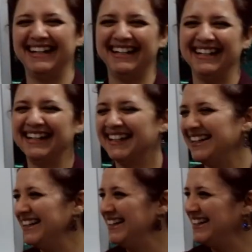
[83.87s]

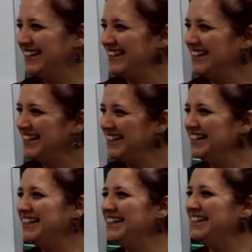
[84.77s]

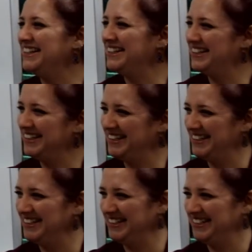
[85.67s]

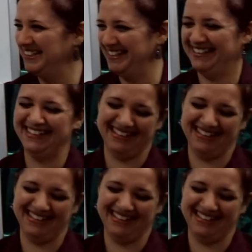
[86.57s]
No words are spoken by the person on screen.